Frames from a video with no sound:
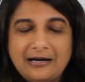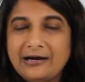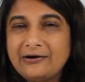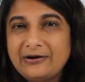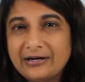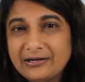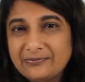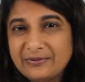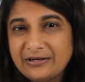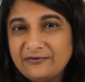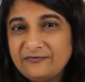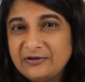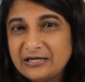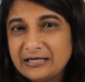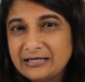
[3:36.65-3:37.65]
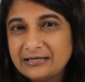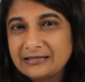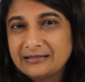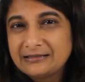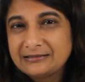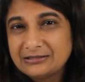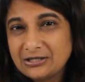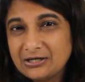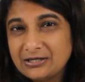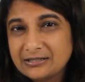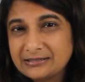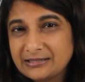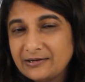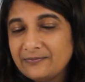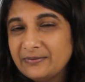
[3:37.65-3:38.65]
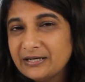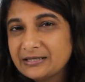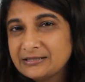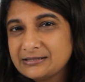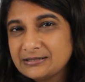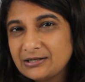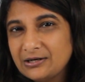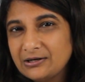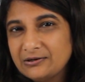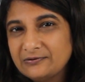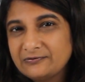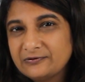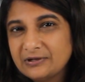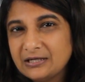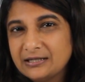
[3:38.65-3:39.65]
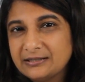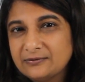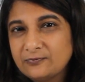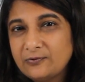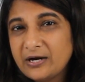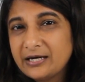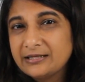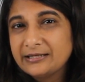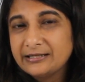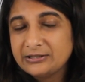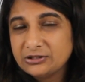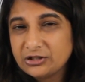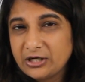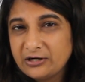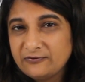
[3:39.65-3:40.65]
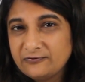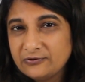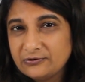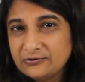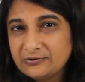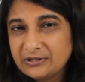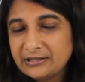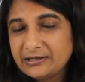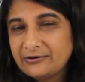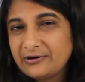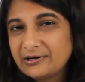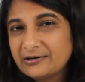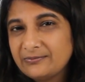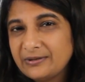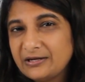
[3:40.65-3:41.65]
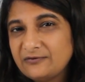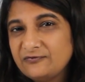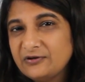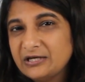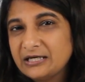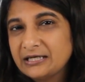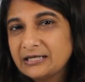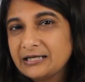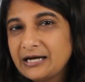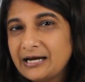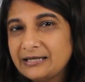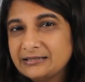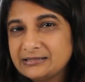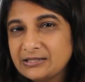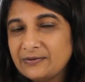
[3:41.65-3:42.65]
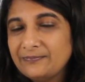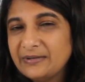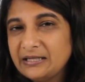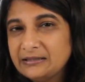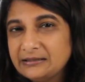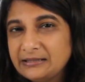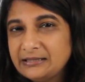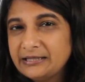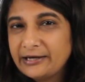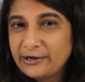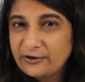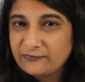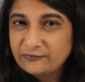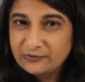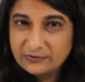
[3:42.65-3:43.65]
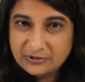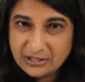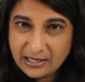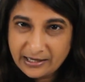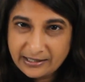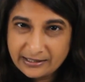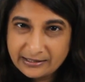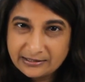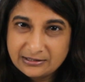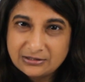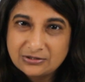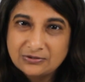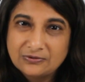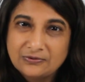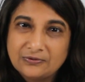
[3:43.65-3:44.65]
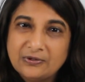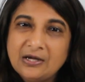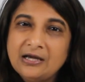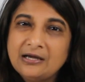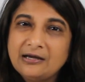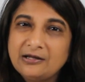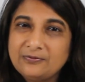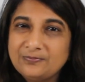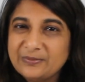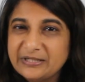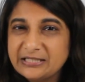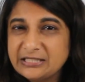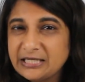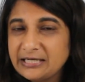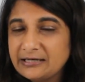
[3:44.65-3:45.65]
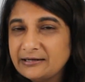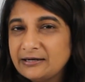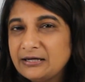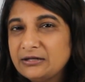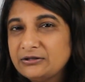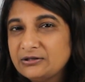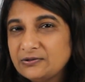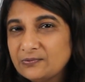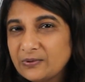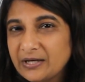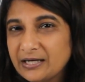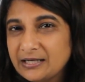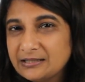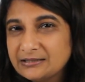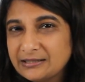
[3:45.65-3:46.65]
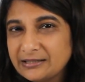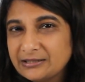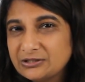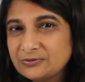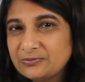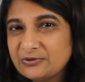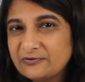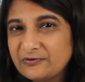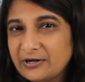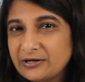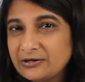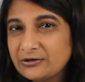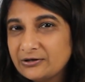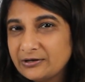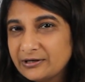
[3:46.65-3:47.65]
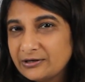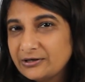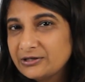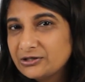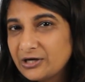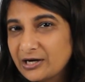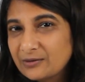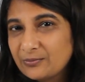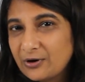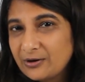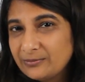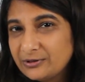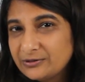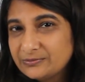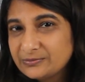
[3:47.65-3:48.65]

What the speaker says: I recommend feeding dogs a mix of wet and dry food, and I recommend feeding cats a mainly canned food diet to help maintain a healthy weight and to prevent urinary tract problems.